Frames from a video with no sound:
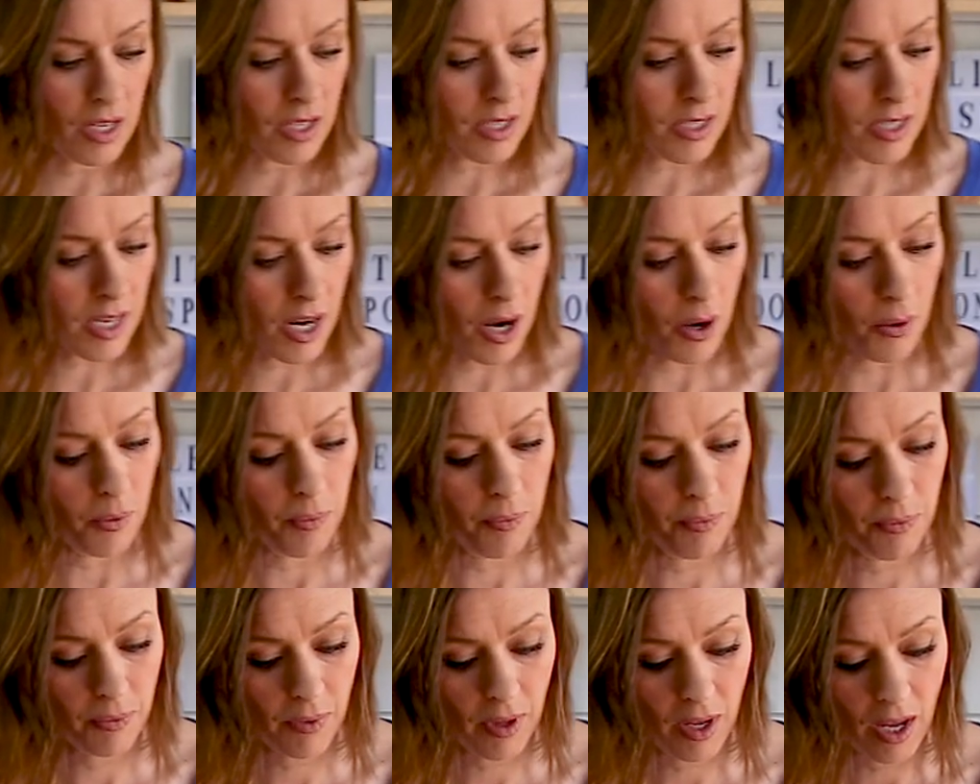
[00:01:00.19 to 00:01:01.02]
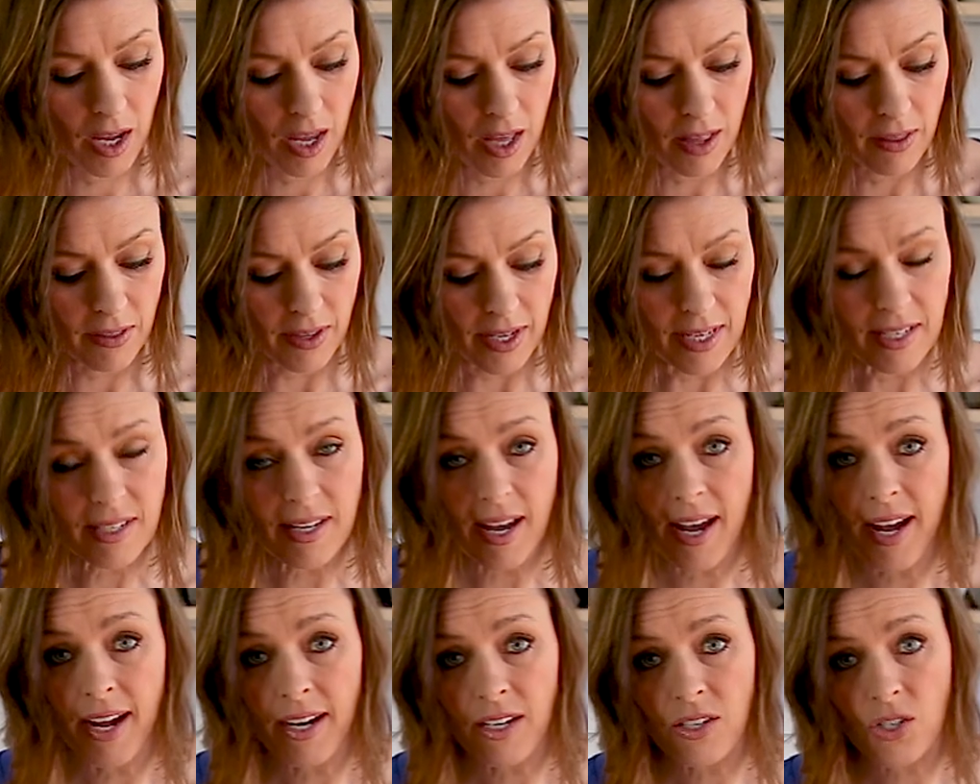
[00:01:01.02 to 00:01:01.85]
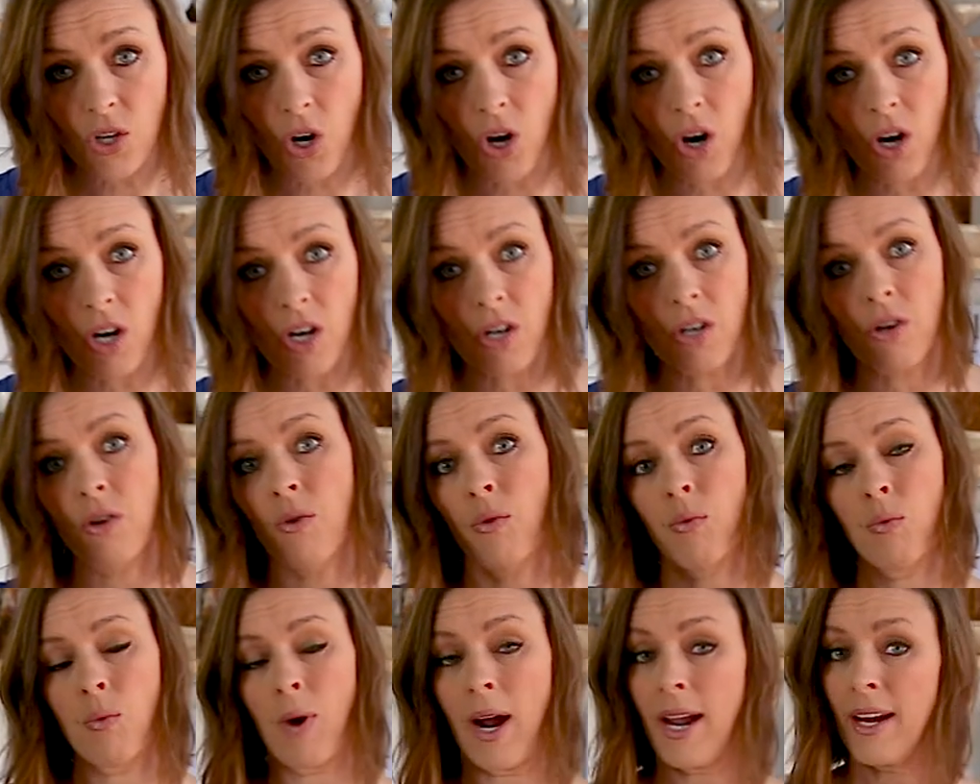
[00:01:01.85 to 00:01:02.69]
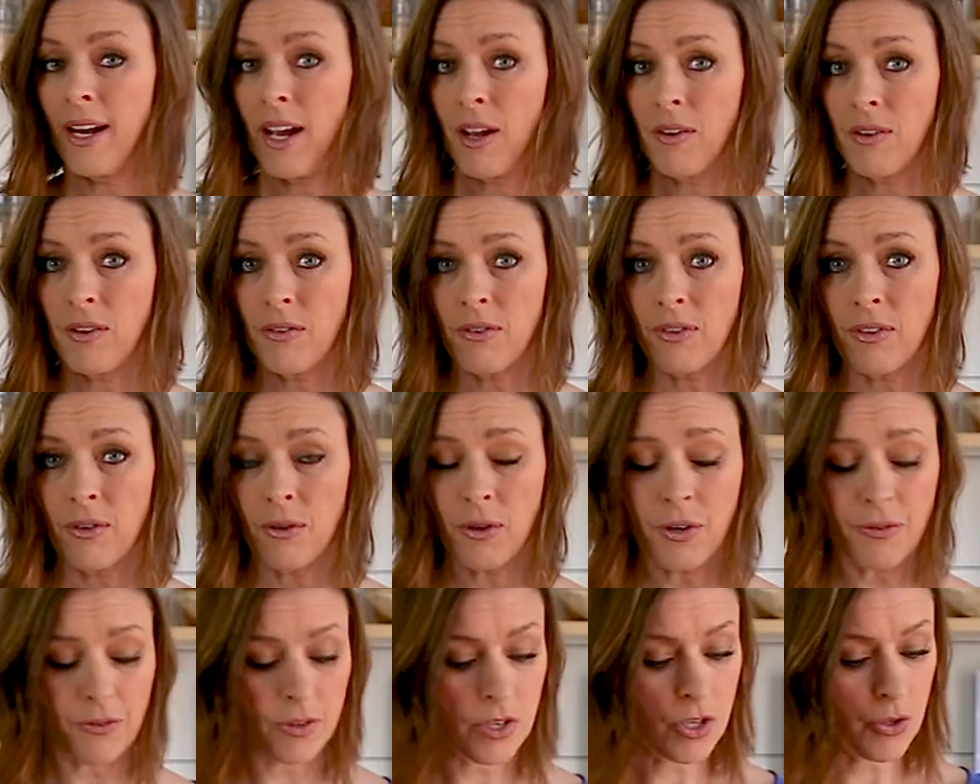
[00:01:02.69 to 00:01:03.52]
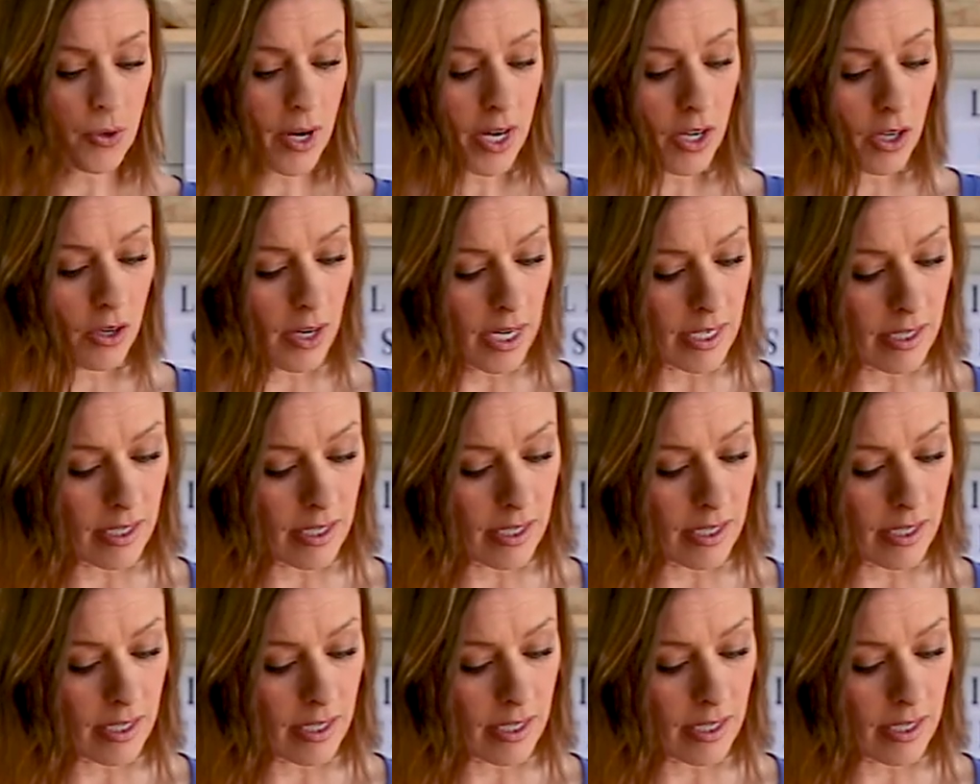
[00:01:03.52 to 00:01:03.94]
So these eggs are right out of the refrigerator.